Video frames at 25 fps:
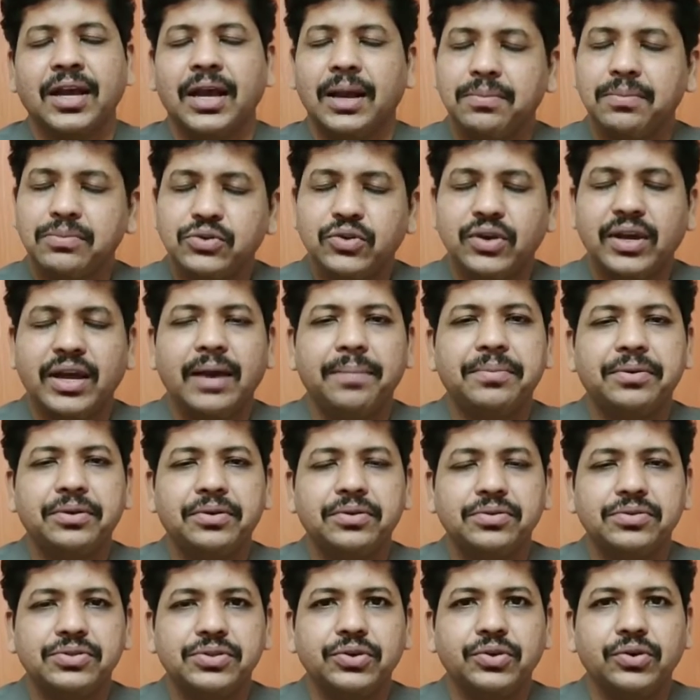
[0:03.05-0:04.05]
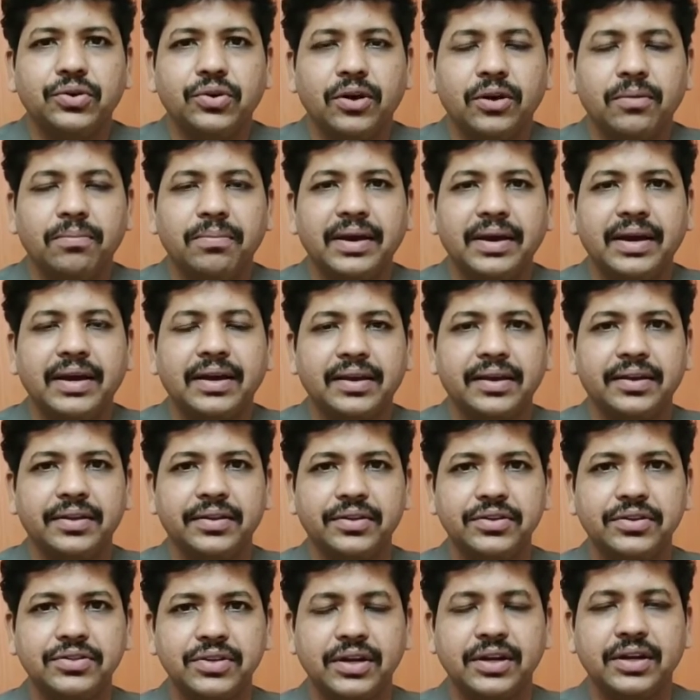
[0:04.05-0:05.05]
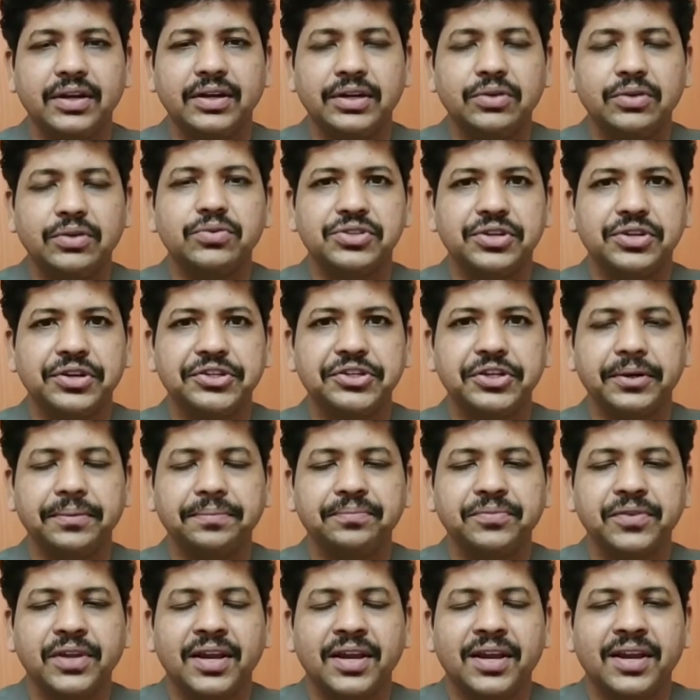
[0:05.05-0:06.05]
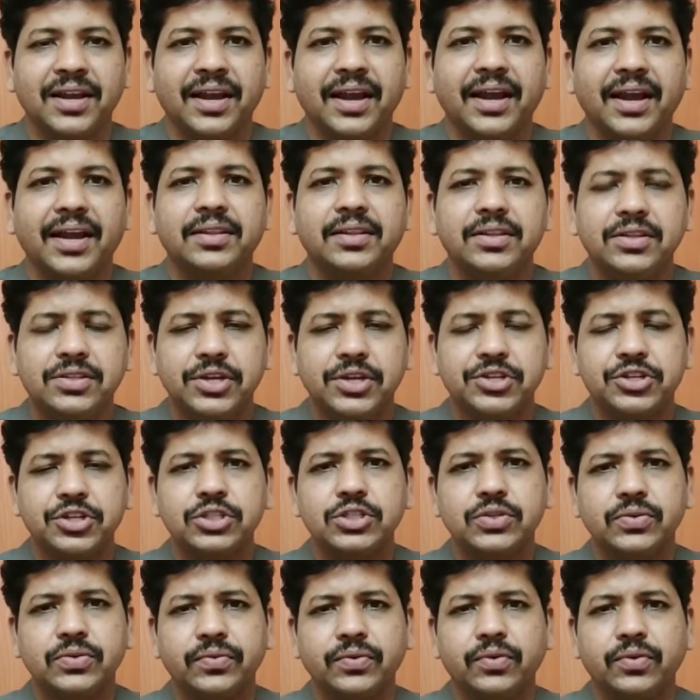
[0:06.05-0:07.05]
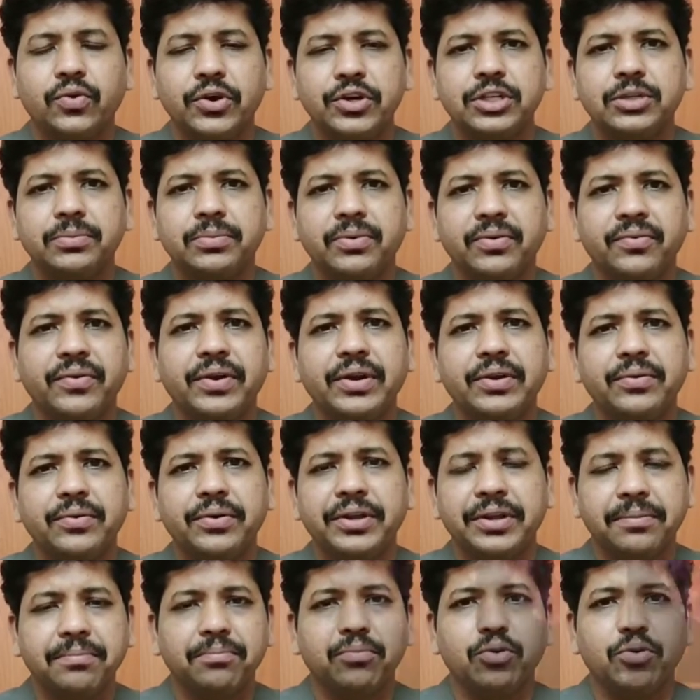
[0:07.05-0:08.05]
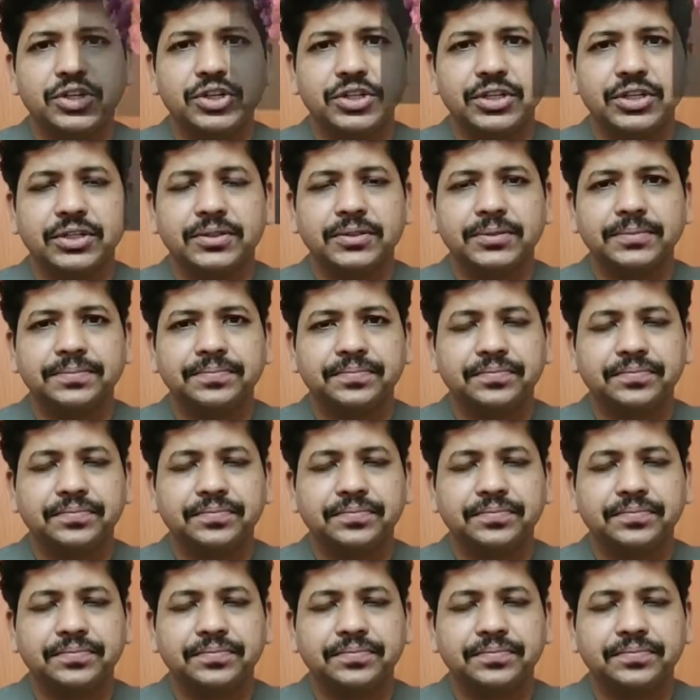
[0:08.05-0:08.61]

I'm so happy to see you all back in this new session, and this session is going to be very important,